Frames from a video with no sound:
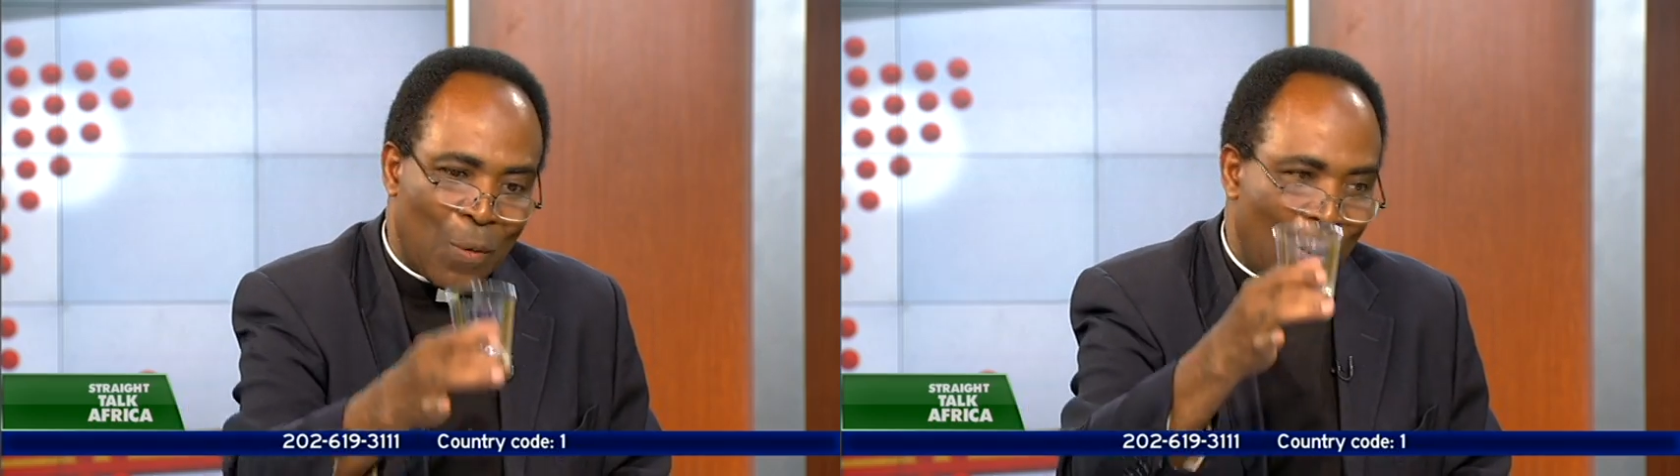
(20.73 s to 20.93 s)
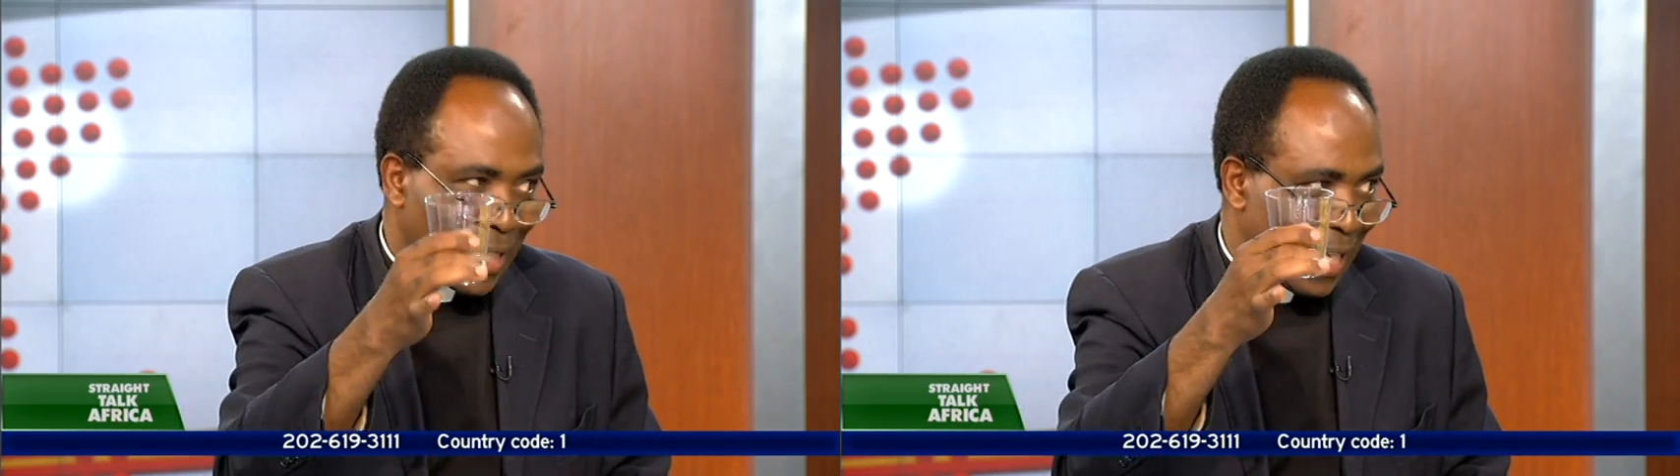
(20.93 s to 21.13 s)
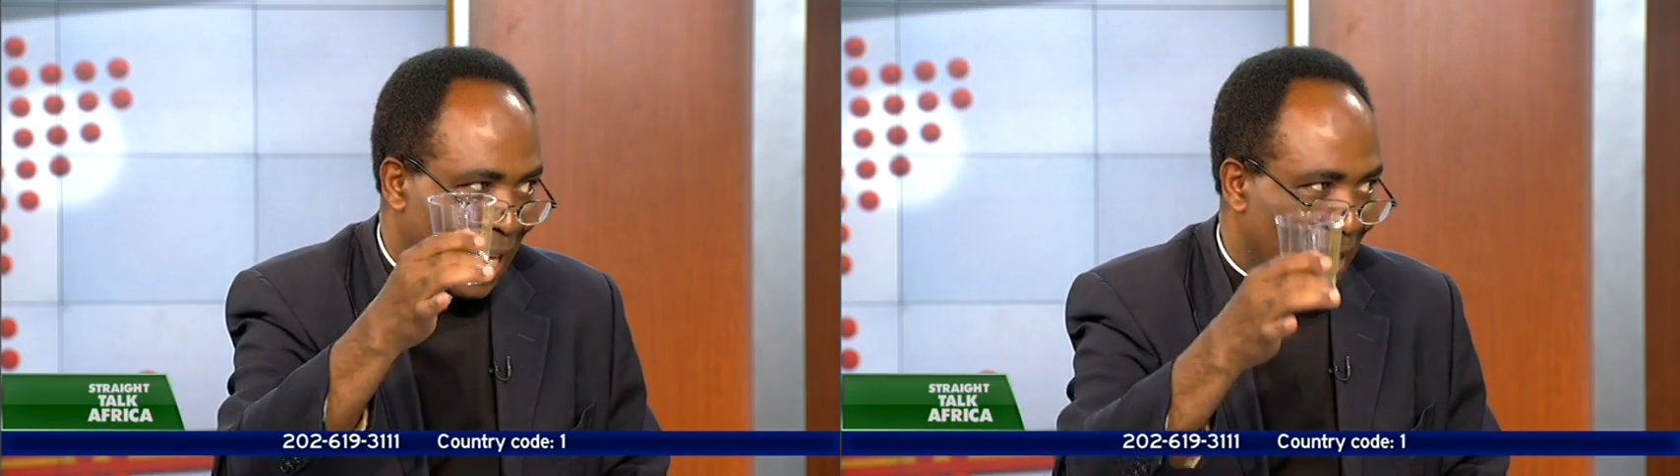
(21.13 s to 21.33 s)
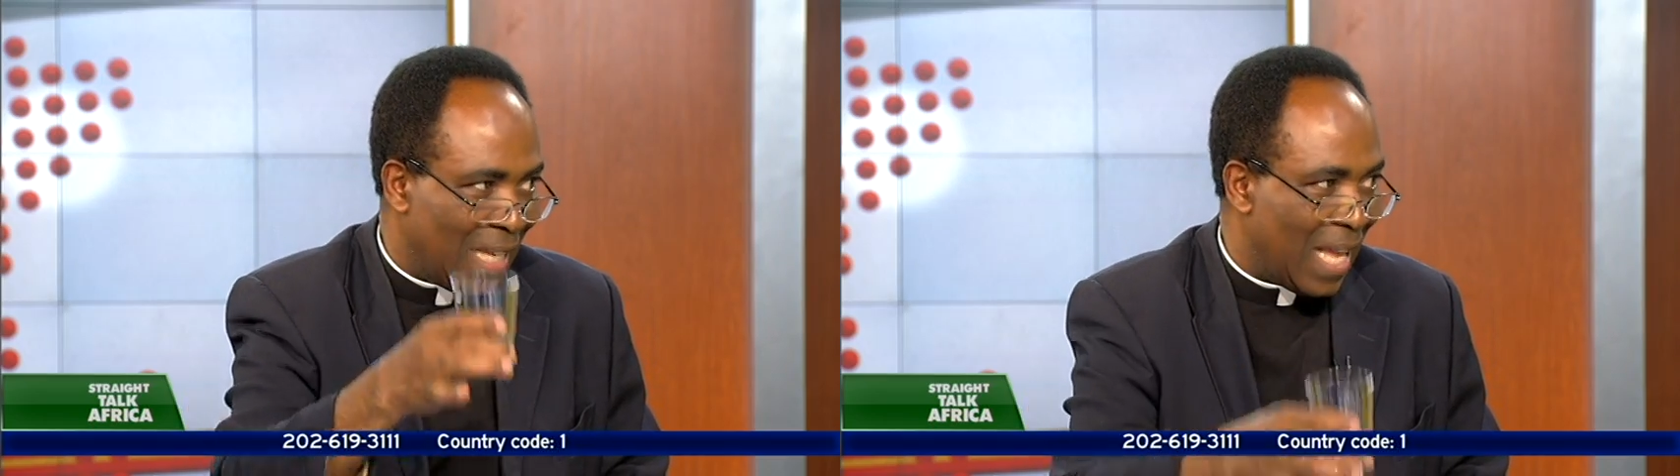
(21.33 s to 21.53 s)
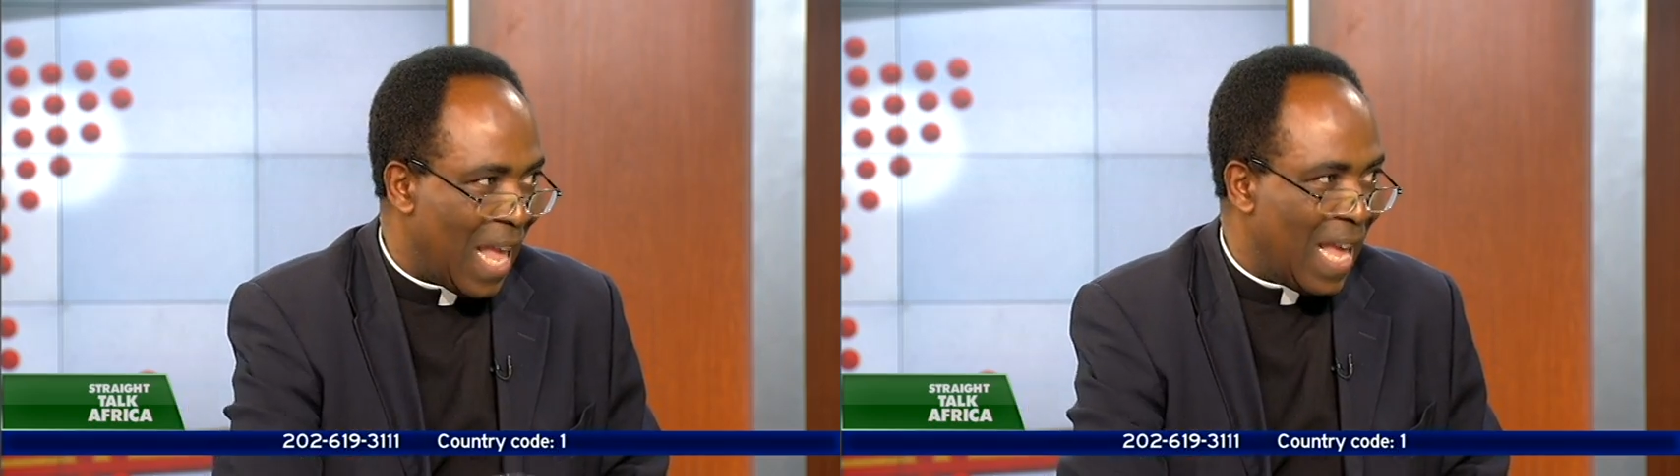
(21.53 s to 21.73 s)
water,
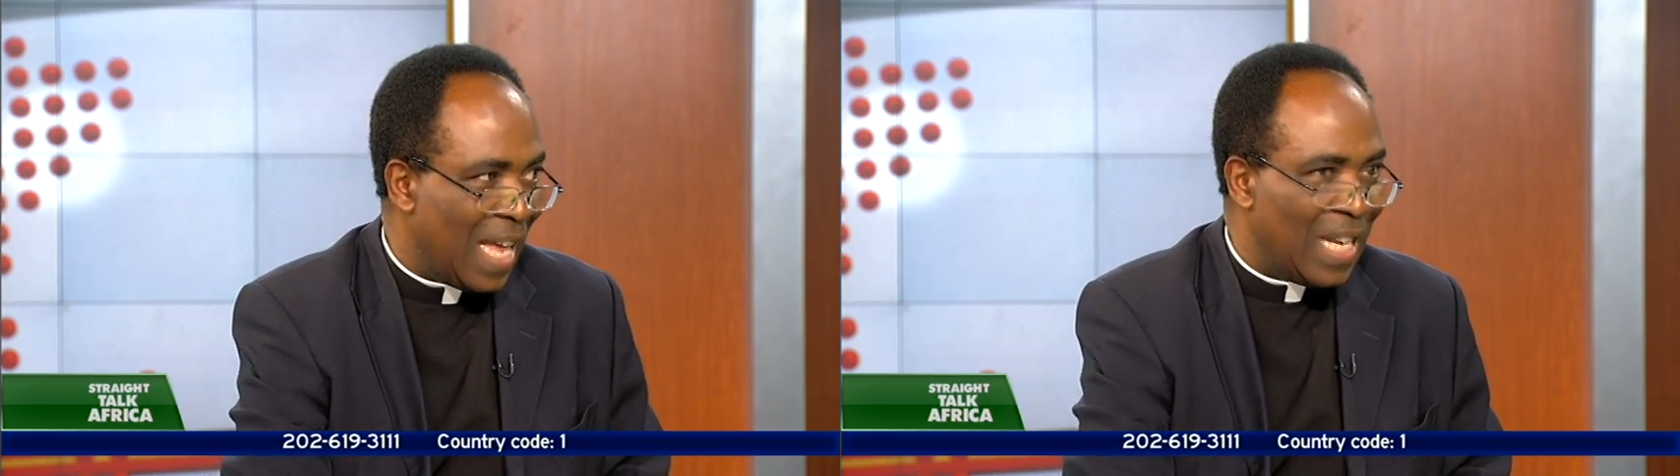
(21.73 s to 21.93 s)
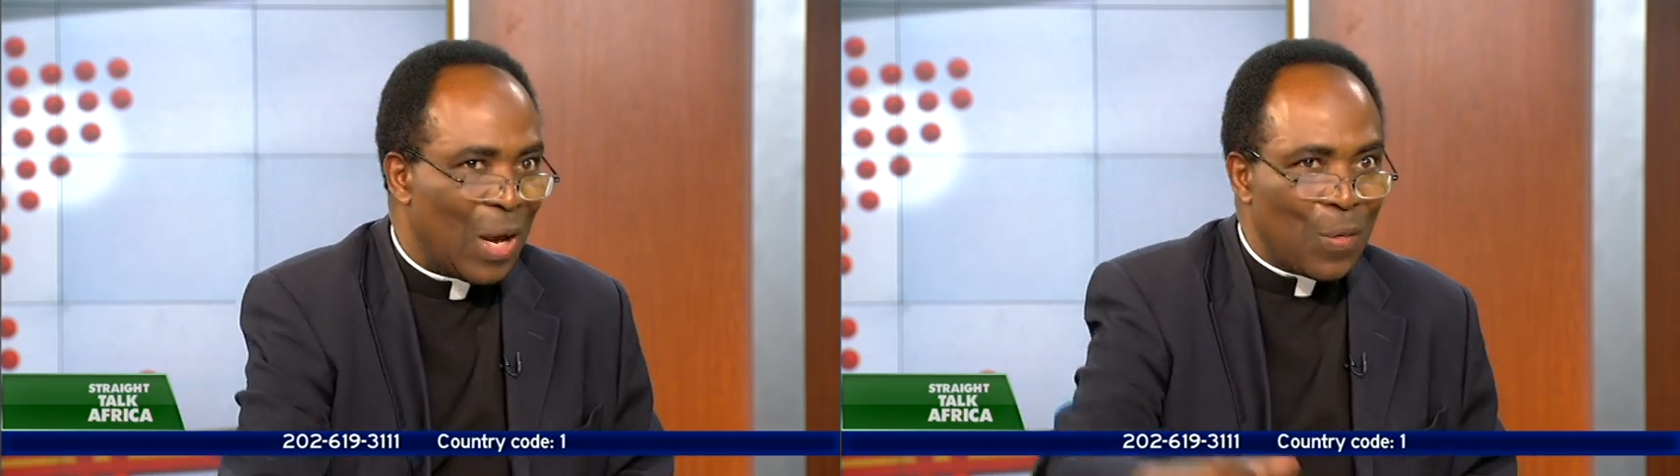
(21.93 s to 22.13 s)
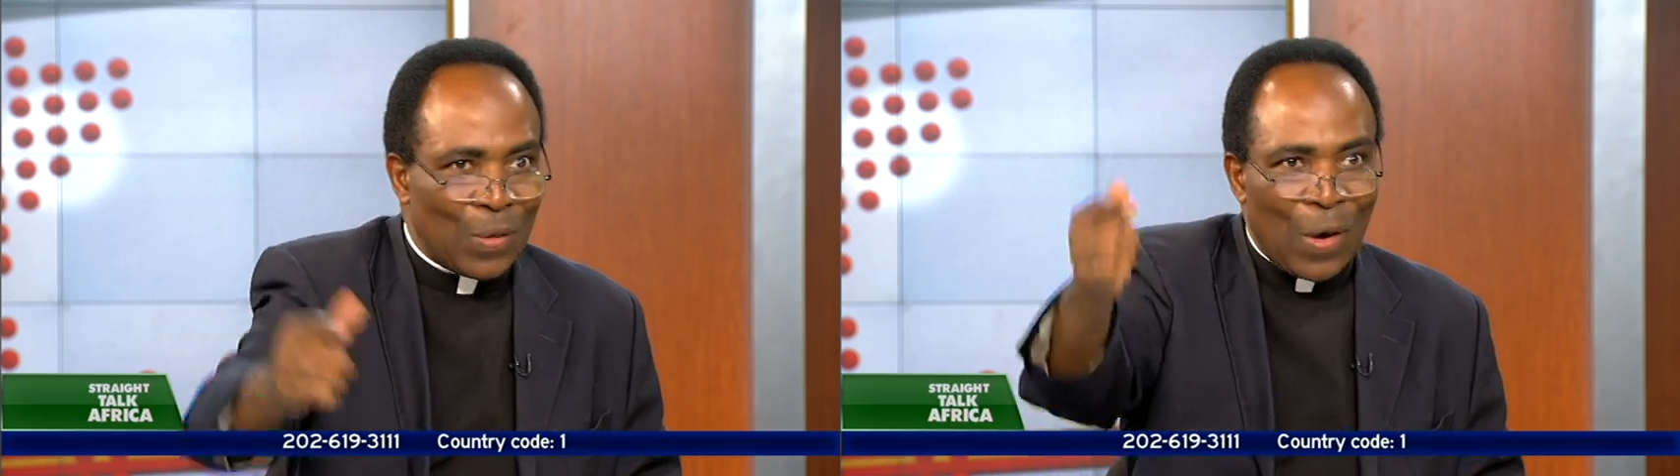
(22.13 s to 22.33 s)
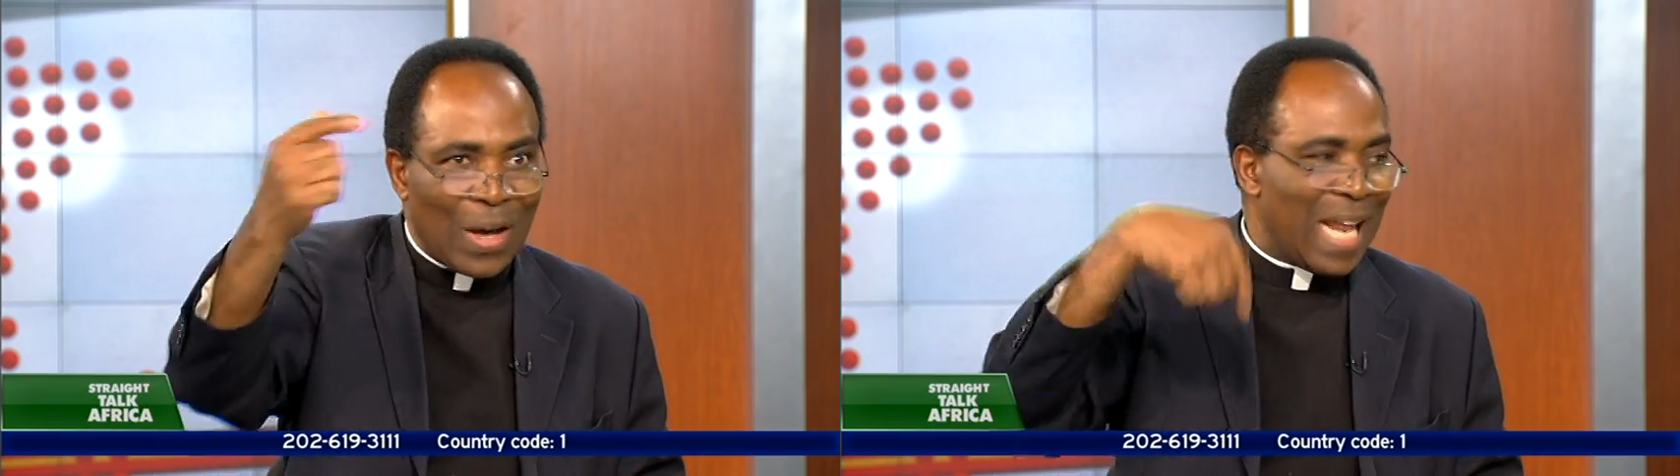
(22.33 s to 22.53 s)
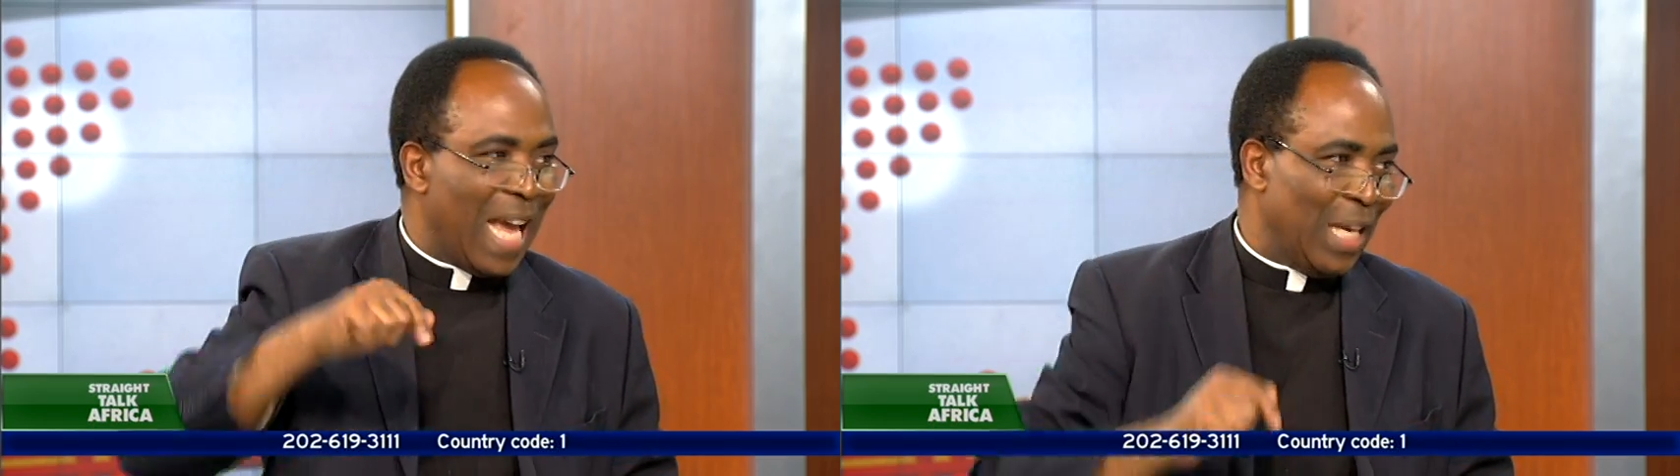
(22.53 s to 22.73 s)
they will order